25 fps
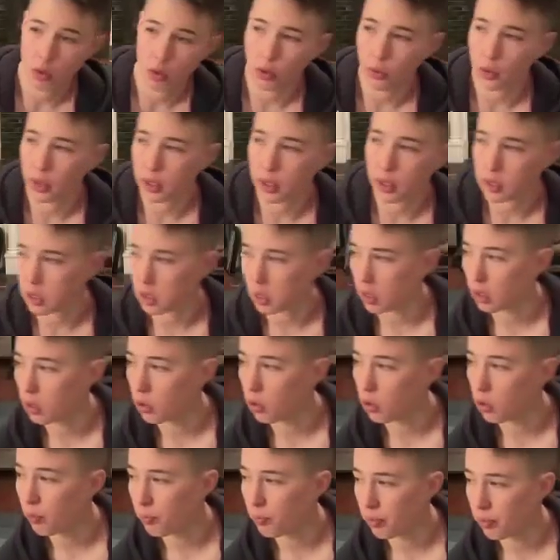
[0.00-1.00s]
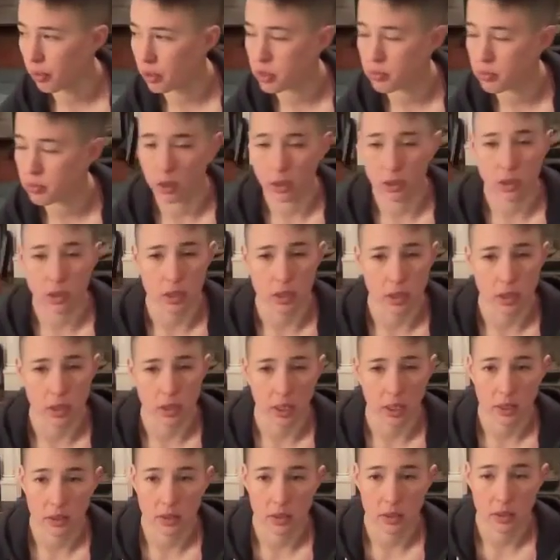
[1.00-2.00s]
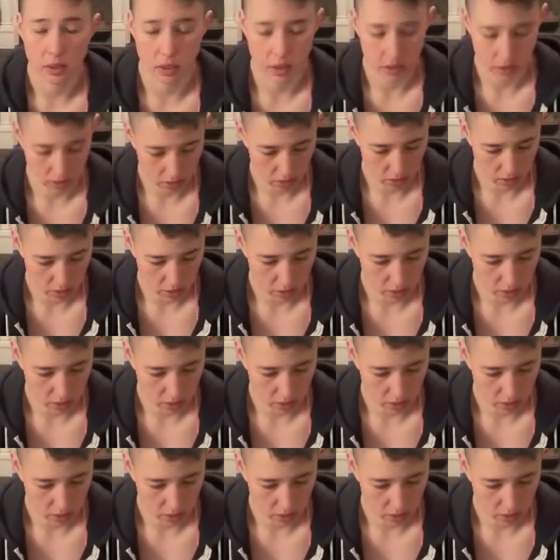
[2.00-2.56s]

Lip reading: We're going into the glute bridge marches next.